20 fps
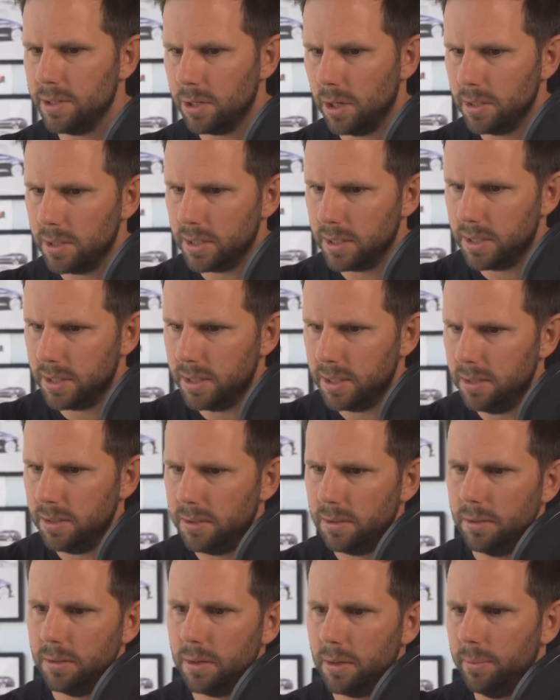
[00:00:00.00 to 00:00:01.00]
Charging continue
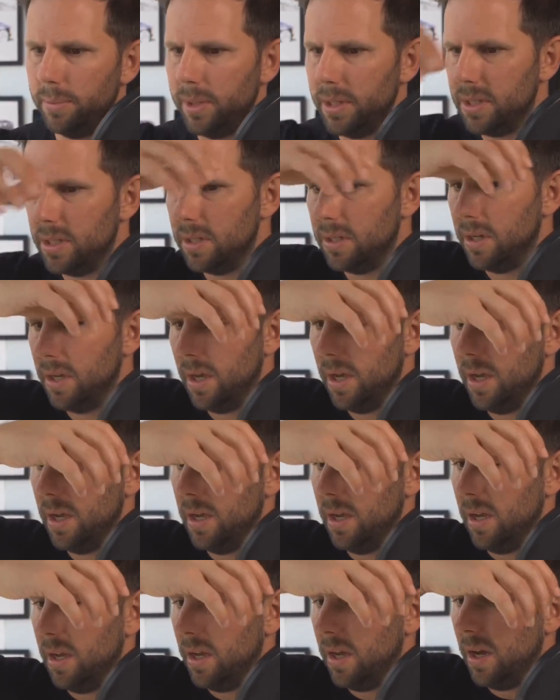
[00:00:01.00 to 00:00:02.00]
to the completion.
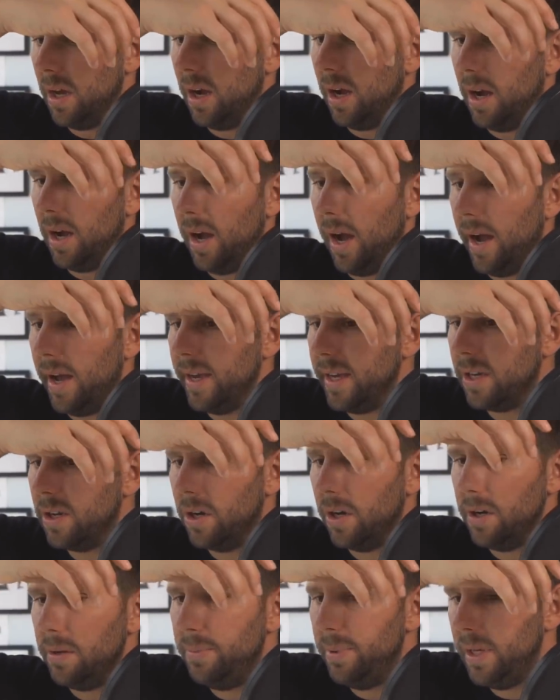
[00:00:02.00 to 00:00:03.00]
Uh, it
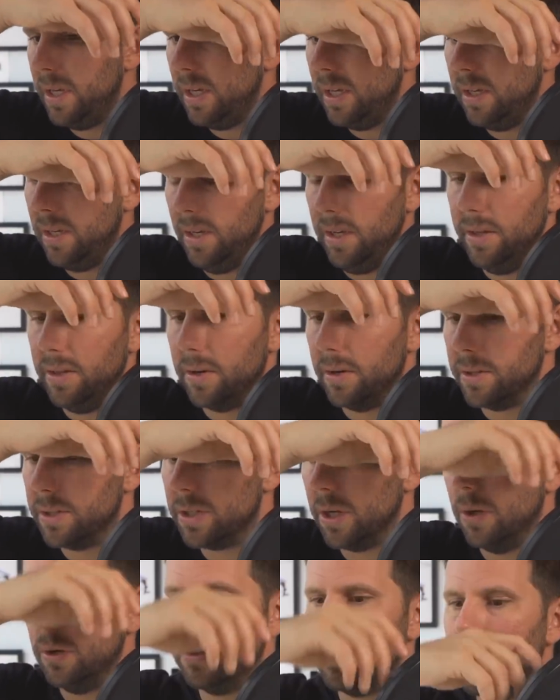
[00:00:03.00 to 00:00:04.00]
could be either.
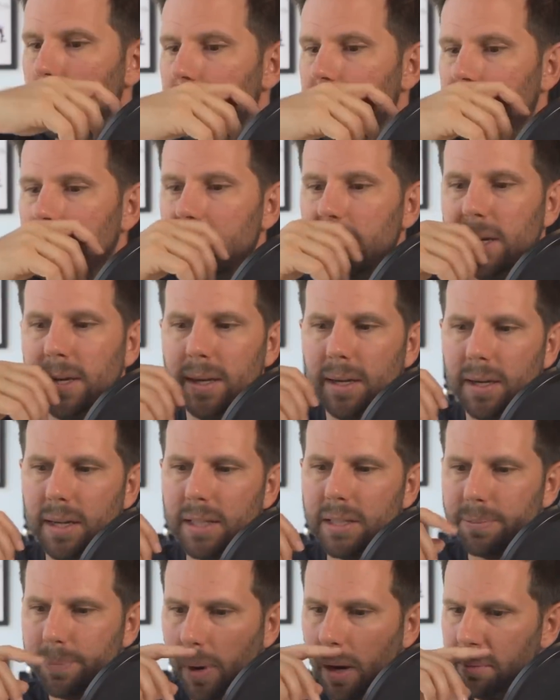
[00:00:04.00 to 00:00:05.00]
So, so the, uh,
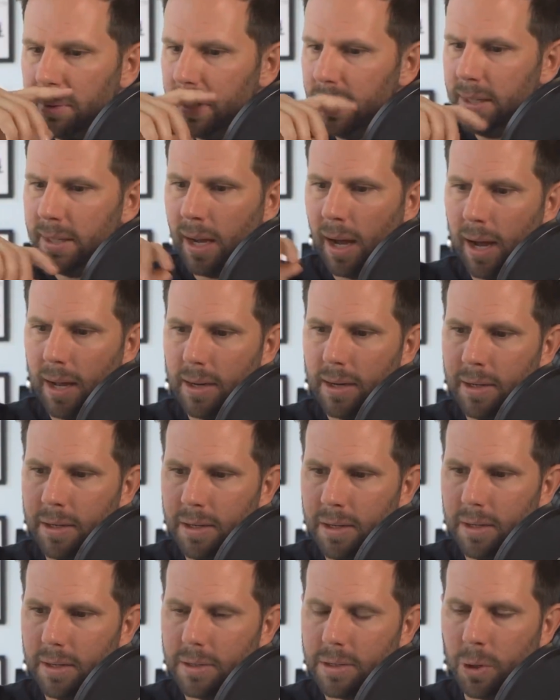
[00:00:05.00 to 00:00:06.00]
it's probably not.
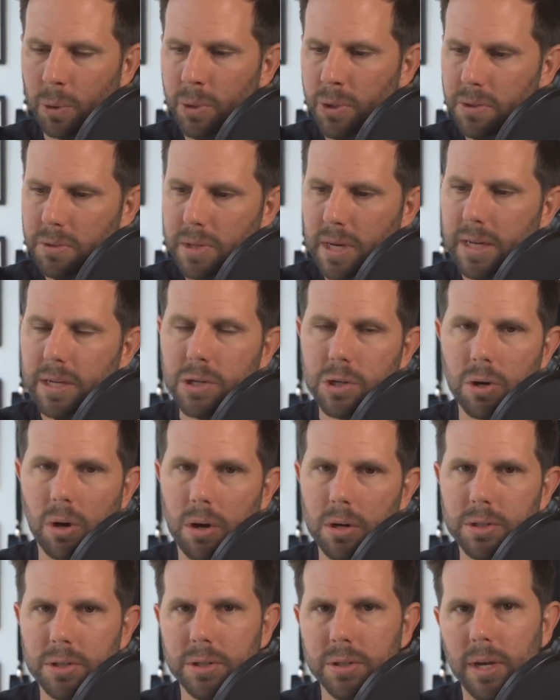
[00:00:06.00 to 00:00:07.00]
And so, when you say
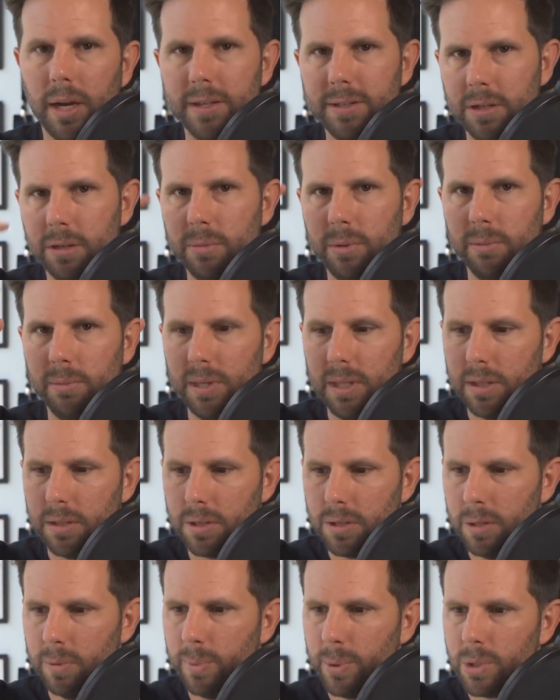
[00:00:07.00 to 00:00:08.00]
charger, I assume you mean the
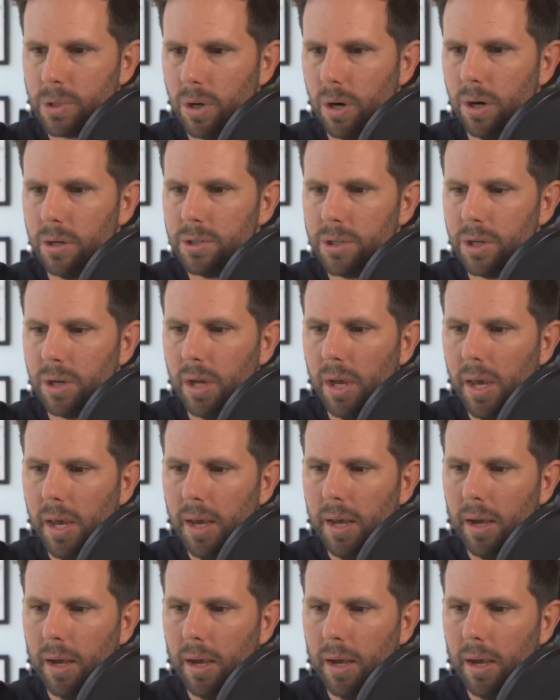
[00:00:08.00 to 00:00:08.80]
supercharger.